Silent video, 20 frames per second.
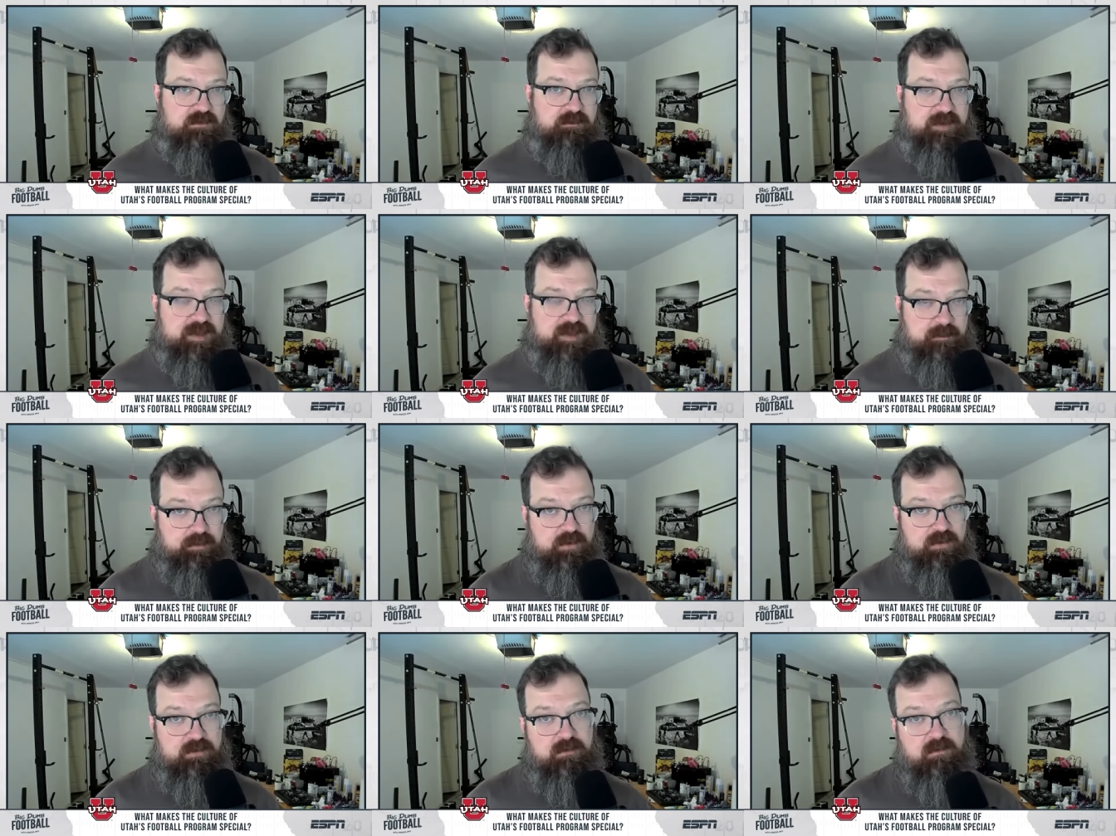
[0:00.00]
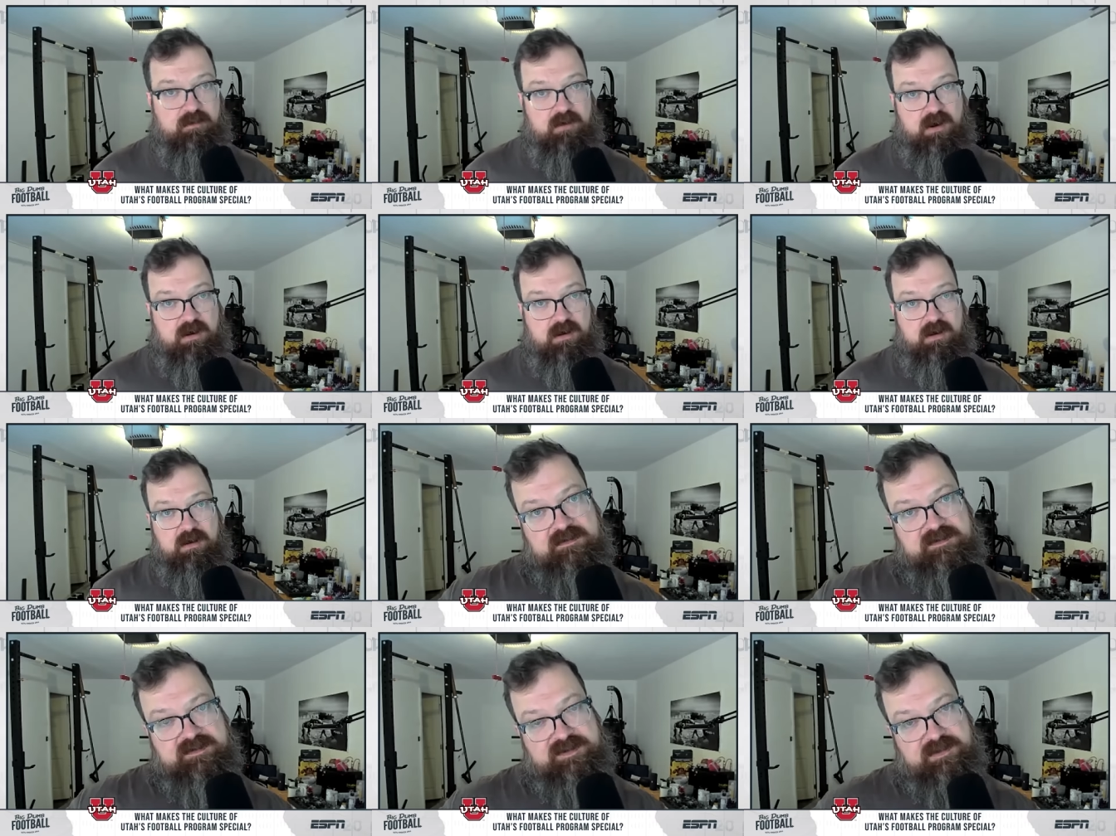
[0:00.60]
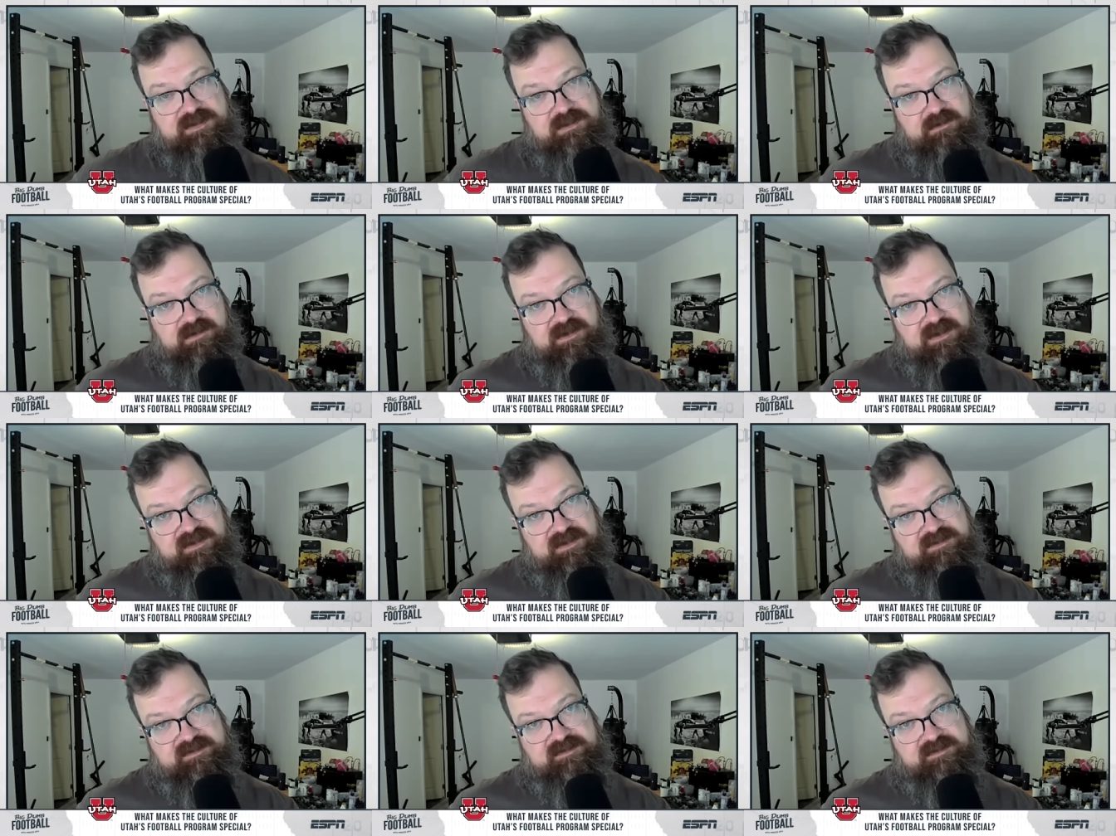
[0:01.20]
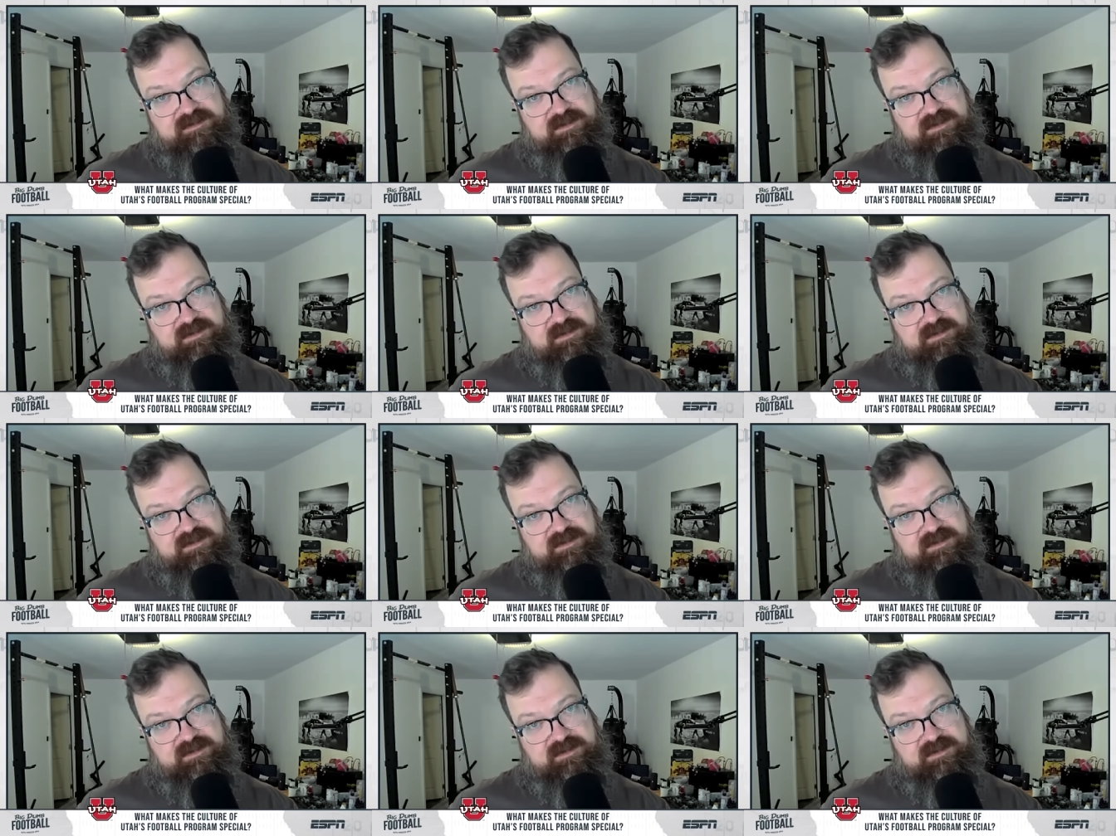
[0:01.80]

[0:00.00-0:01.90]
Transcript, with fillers: People who are serious,